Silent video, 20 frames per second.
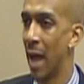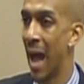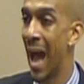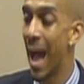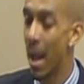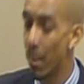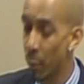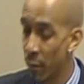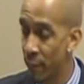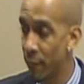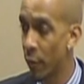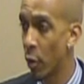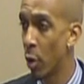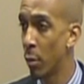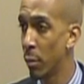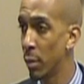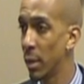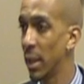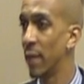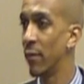I am a
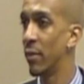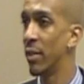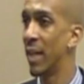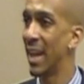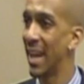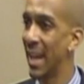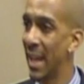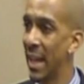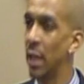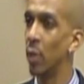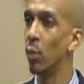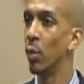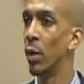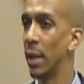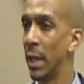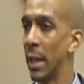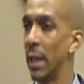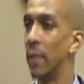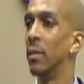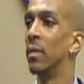firm believer that
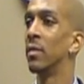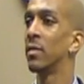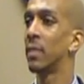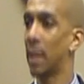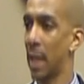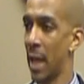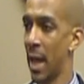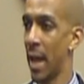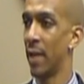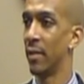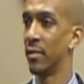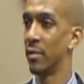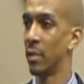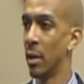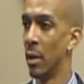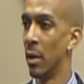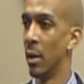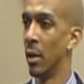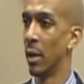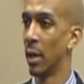anyone in this class
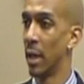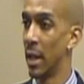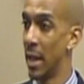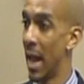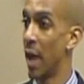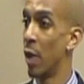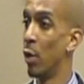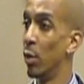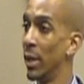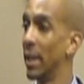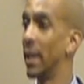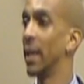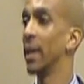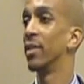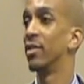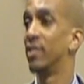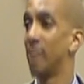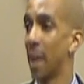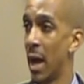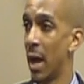can not only get
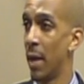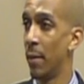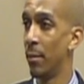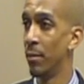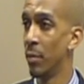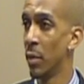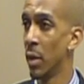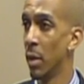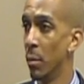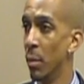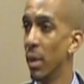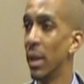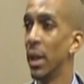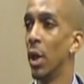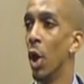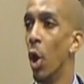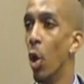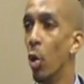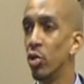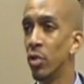a job, but
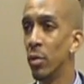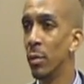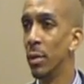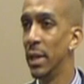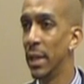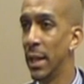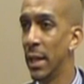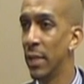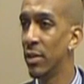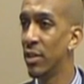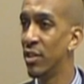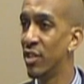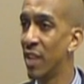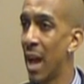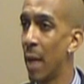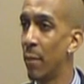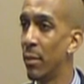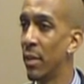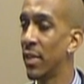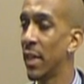can ultimately get the
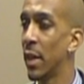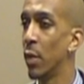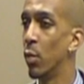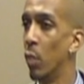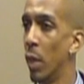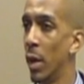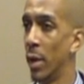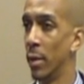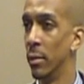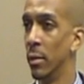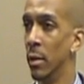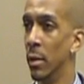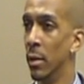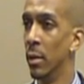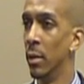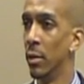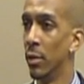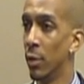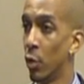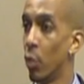job that they want.
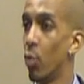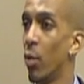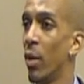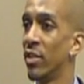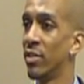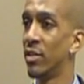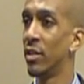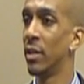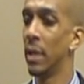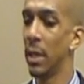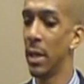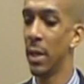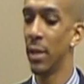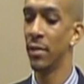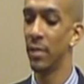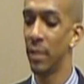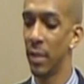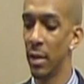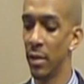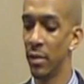The question
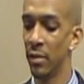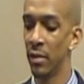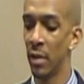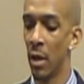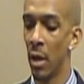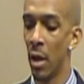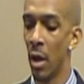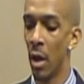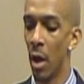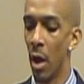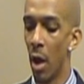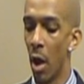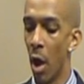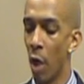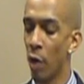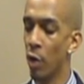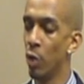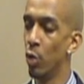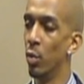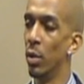is,
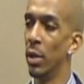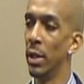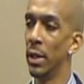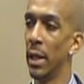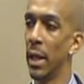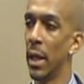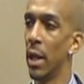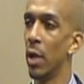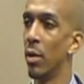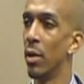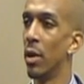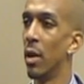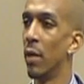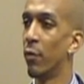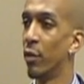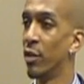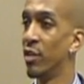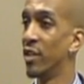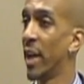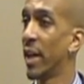are you willing to hear enough
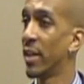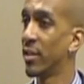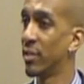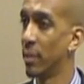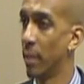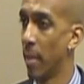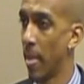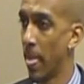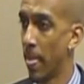rejection?